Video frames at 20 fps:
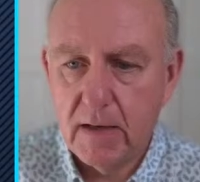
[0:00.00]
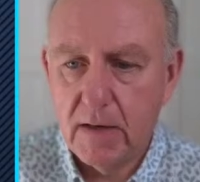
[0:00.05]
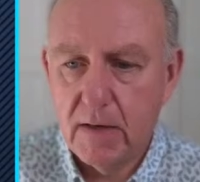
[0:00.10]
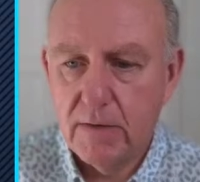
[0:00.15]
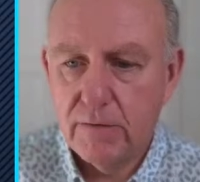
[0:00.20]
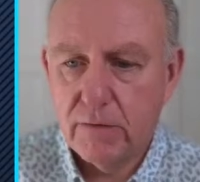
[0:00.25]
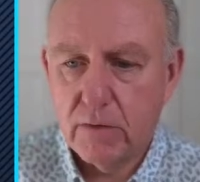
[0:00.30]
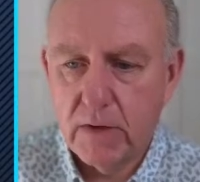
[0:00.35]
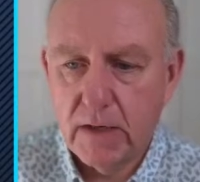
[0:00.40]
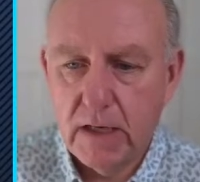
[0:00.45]

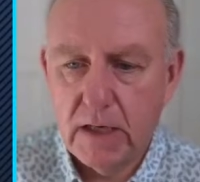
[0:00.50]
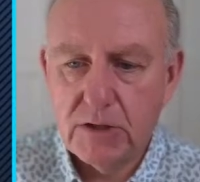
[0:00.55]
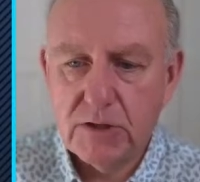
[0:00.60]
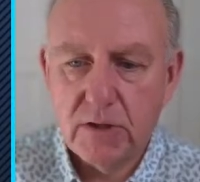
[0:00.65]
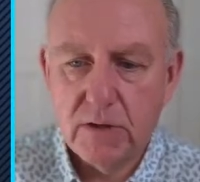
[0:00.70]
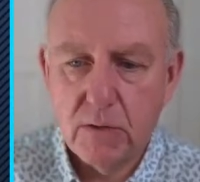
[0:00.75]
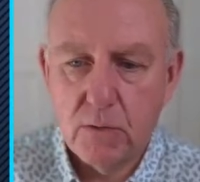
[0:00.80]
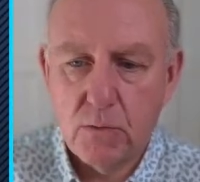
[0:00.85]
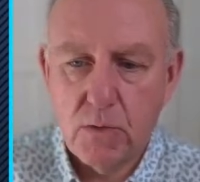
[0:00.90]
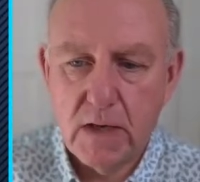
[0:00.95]
for each of
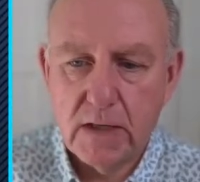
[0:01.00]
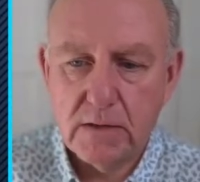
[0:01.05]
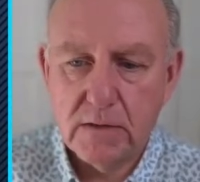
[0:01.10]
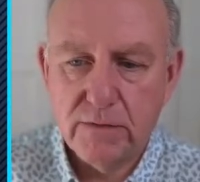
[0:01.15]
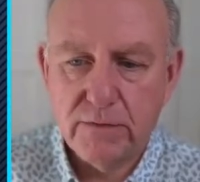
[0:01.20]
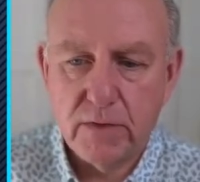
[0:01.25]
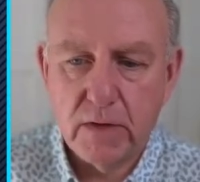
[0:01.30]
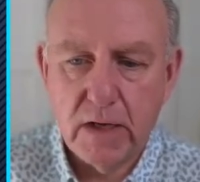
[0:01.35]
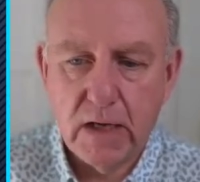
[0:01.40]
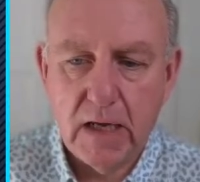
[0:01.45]
the ones,
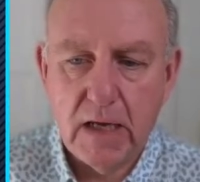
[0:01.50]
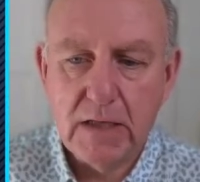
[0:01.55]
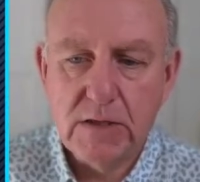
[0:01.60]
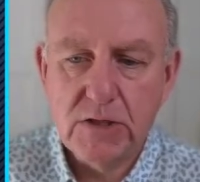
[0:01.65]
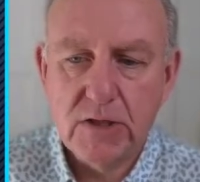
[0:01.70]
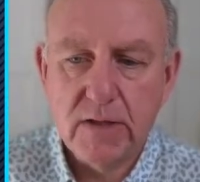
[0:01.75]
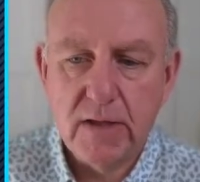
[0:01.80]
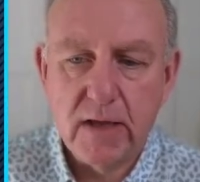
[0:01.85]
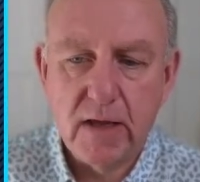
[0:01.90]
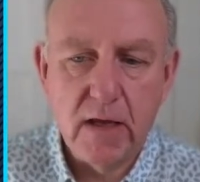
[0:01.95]
for each of
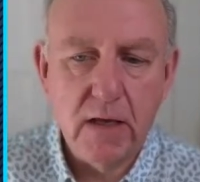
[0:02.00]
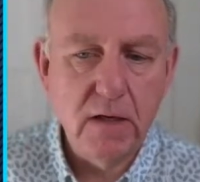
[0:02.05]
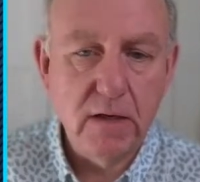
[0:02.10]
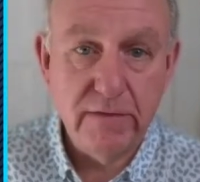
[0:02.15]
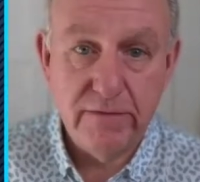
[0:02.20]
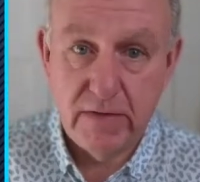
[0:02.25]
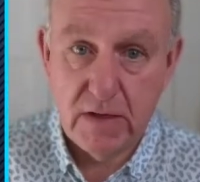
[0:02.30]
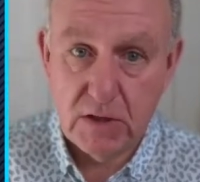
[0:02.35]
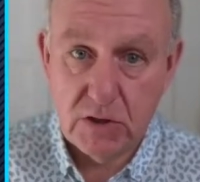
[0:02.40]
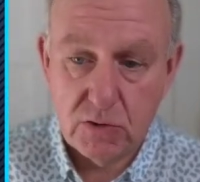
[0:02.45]
the
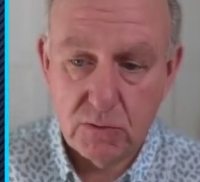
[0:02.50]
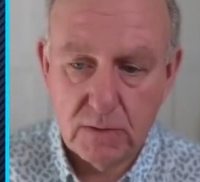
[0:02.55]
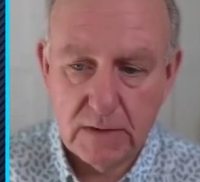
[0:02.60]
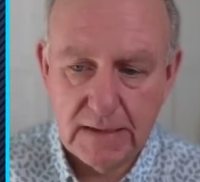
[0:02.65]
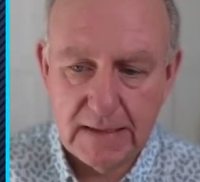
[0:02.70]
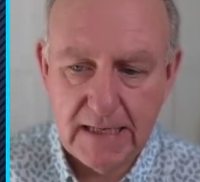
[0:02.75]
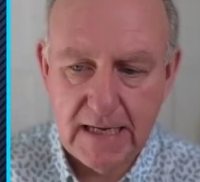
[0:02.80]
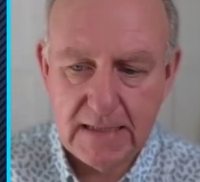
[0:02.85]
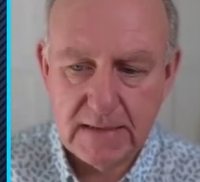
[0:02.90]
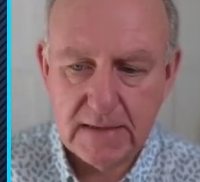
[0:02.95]
individual
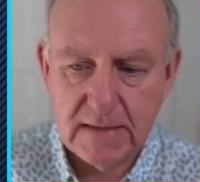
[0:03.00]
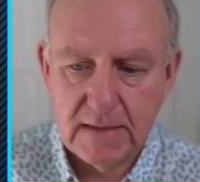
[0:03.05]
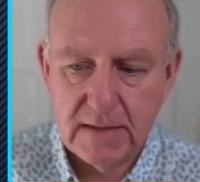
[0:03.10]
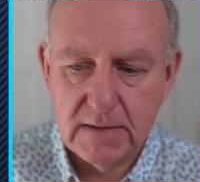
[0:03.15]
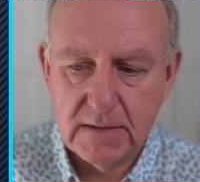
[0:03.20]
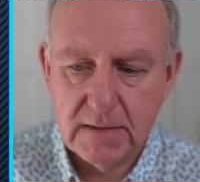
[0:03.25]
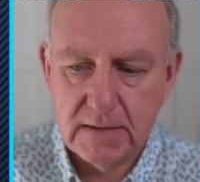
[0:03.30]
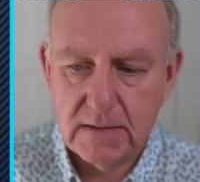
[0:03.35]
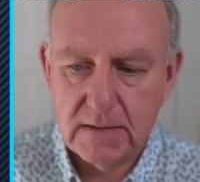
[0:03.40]
lessons.